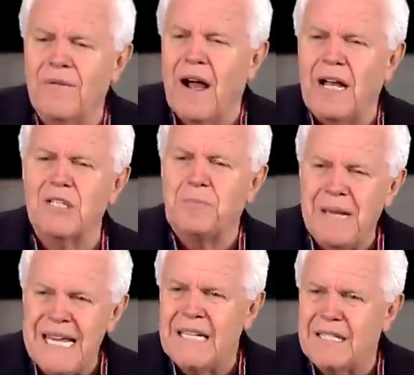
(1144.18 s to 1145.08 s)
of God's
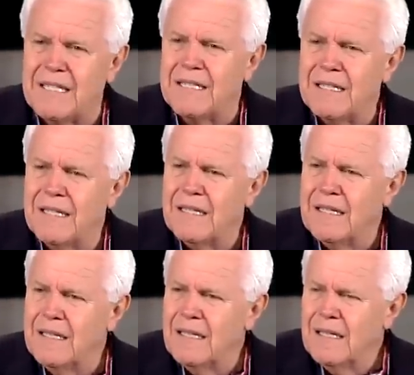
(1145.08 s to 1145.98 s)
peace.
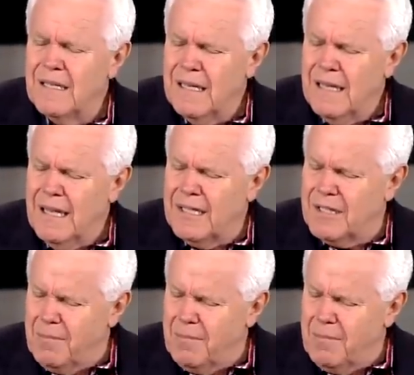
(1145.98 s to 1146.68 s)
It's